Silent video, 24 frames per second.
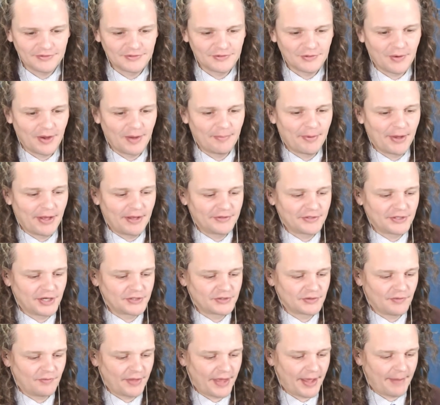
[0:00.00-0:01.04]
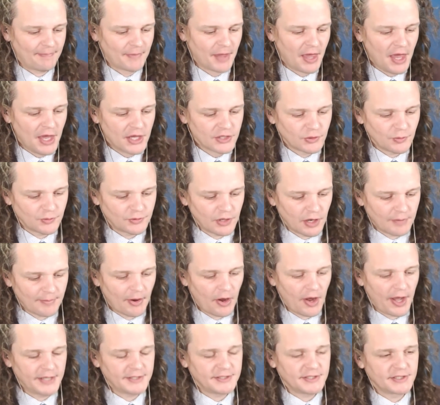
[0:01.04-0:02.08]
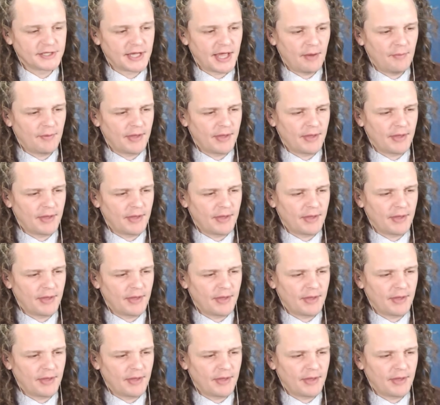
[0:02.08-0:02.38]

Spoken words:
So I apologize over that. So we're talking about ISIS-K.